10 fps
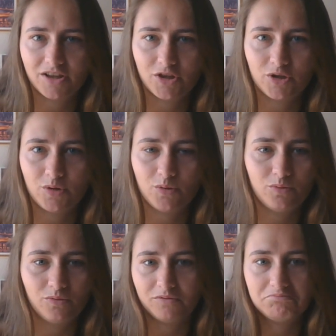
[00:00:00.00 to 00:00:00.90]

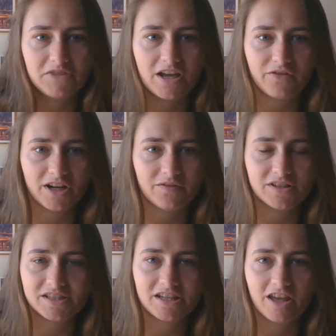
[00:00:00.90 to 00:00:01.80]
you never have
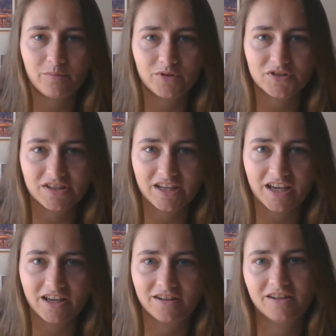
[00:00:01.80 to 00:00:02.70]
to see that person
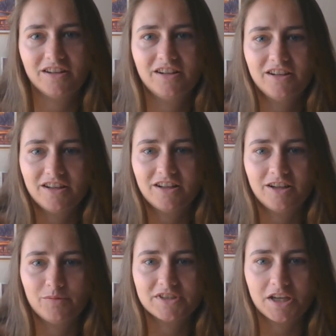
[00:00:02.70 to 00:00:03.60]
again.
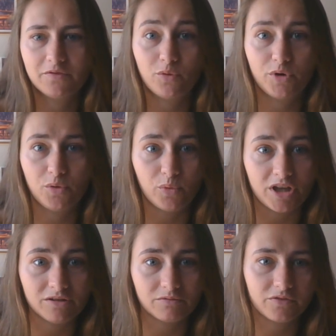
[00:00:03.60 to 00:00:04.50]
Um, it's kind of a
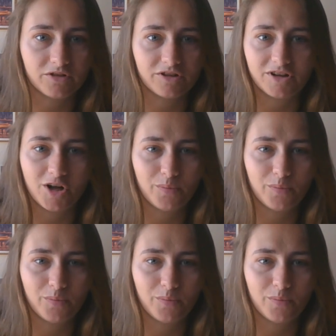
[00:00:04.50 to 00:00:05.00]
win-win for all